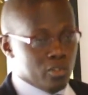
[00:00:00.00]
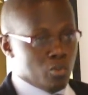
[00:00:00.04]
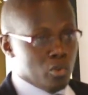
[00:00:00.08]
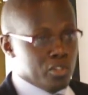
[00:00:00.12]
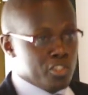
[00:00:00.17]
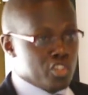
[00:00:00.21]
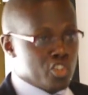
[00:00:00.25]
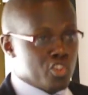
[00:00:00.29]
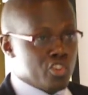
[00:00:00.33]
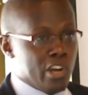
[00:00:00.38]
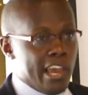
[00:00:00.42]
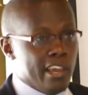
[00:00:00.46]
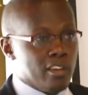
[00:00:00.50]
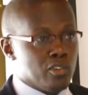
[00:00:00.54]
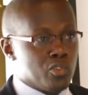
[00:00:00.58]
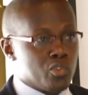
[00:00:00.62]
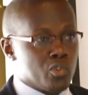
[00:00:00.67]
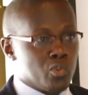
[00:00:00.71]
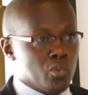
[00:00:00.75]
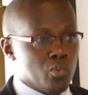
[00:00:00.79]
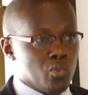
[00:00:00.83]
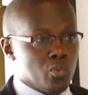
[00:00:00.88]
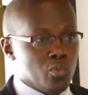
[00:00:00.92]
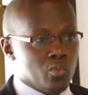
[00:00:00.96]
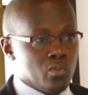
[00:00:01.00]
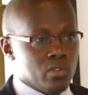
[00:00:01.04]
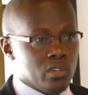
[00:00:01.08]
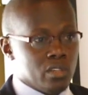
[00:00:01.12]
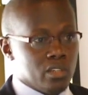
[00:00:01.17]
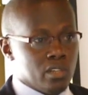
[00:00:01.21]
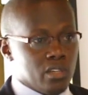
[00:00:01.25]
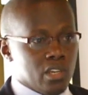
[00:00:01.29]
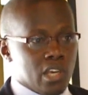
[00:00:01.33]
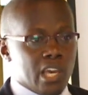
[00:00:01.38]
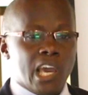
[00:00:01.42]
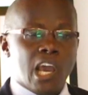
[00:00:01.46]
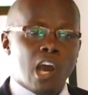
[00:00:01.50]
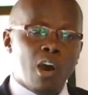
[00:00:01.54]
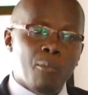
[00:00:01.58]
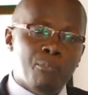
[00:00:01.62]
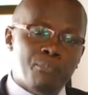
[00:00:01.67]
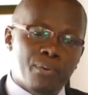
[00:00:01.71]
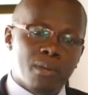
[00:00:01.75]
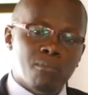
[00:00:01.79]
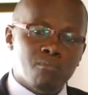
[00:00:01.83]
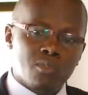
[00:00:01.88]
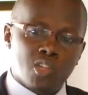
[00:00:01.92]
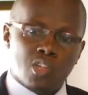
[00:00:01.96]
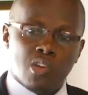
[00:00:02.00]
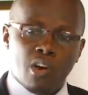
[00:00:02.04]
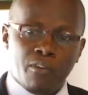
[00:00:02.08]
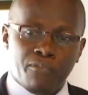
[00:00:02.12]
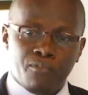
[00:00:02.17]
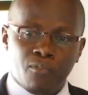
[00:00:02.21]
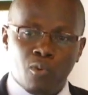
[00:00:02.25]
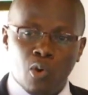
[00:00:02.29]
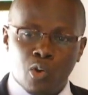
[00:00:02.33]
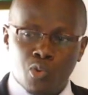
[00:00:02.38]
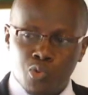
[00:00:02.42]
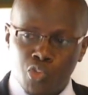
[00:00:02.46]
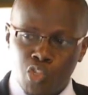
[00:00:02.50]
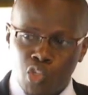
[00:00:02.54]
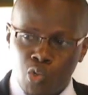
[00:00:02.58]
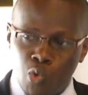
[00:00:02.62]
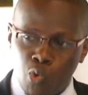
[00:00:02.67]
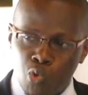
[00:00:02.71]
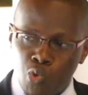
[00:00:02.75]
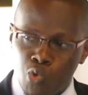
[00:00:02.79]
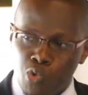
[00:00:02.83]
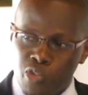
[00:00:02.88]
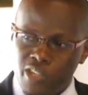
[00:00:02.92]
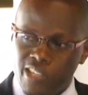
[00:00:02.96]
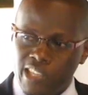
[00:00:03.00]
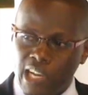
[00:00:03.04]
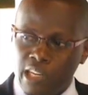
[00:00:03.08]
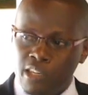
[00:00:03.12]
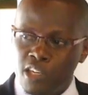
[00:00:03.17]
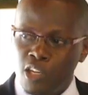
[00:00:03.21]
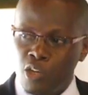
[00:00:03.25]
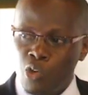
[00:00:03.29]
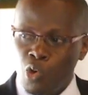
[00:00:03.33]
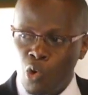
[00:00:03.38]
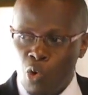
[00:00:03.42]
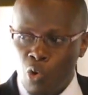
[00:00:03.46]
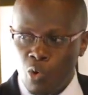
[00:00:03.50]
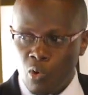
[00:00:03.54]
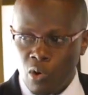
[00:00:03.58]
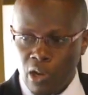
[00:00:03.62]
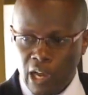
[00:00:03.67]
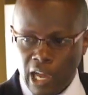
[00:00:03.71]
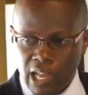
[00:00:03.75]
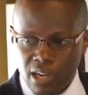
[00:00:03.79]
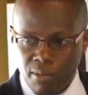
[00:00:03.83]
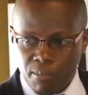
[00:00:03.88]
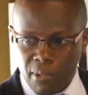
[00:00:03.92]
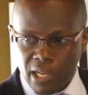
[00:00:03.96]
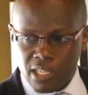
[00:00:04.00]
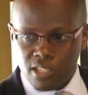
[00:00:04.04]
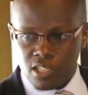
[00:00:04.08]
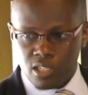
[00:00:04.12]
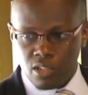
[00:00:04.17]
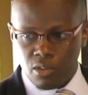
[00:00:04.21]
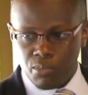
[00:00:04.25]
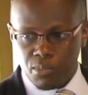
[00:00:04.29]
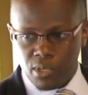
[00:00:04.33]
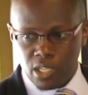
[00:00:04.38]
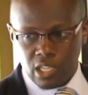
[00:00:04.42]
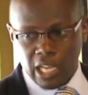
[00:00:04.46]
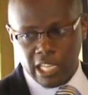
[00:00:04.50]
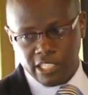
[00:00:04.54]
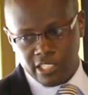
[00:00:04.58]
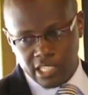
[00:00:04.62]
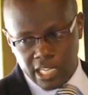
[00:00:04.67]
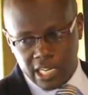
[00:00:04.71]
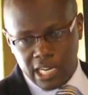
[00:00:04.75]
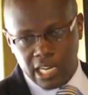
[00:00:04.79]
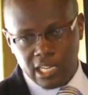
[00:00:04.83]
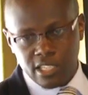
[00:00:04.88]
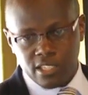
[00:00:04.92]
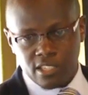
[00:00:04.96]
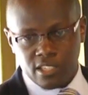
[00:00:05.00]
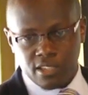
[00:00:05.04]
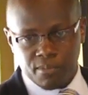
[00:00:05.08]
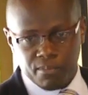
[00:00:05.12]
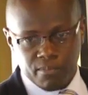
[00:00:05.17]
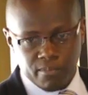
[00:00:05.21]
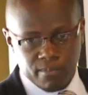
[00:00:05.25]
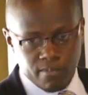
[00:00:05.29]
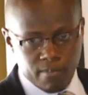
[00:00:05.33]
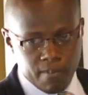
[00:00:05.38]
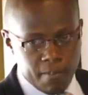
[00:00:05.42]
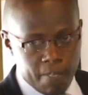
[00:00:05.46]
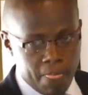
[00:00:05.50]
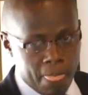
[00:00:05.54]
was trying to help himself go to school to study law and mass communication and journalism.